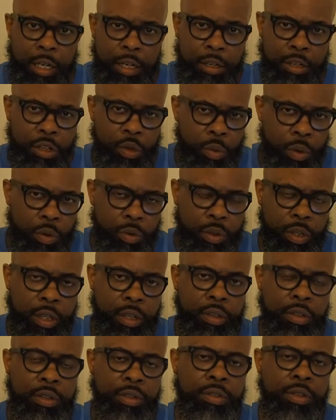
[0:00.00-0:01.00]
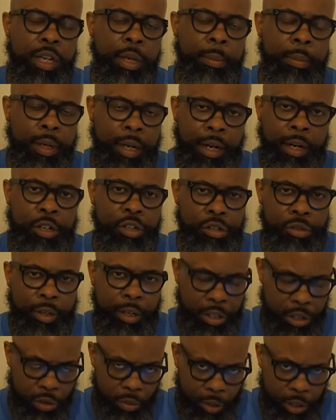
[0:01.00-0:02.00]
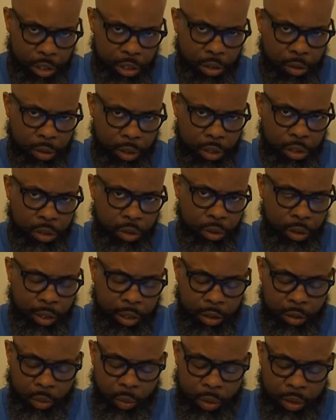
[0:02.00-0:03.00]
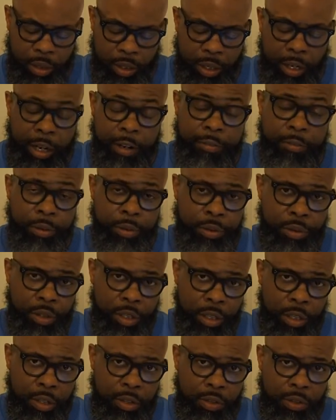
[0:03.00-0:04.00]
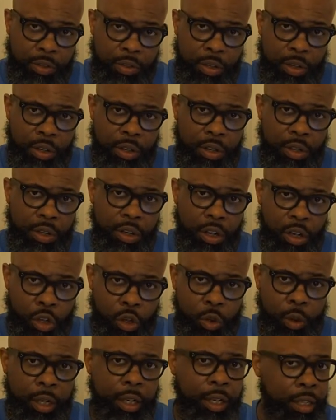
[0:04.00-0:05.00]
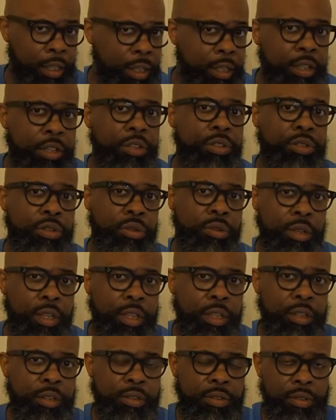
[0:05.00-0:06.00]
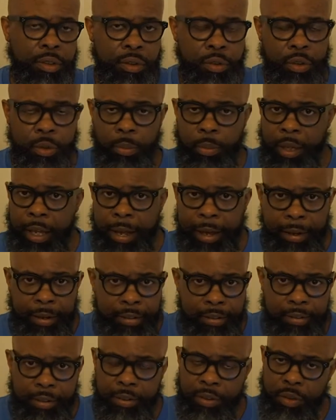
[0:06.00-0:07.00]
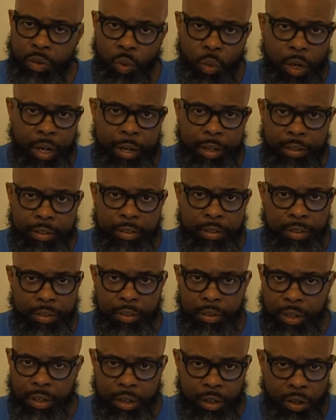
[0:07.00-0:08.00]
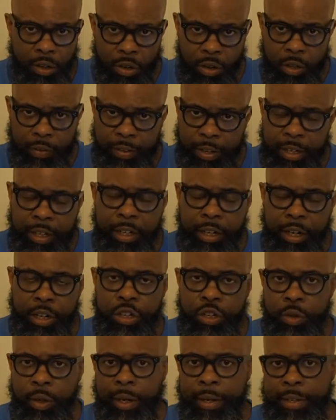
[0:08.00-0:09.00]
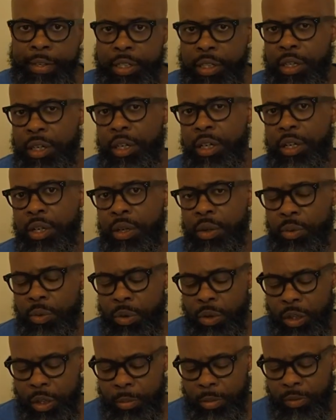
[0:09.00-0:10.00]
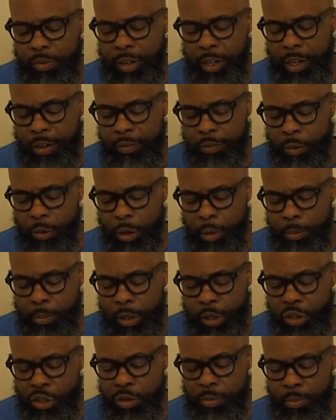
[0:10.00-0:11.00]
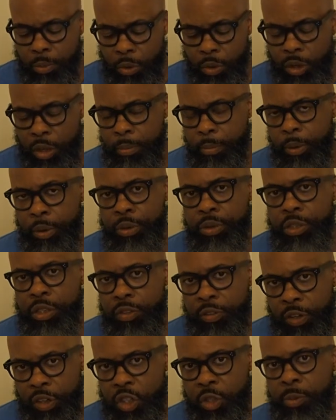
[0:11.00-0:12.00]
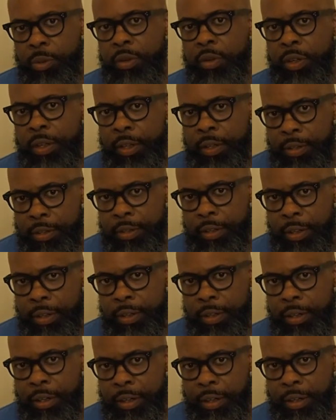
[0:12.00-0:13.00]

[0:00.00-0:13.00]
You won't get the same contrast ratio that you'll get with the iPhone X's OLED screen. So the blacks and the whites and all of that contrast will provide for a much more immersive experience and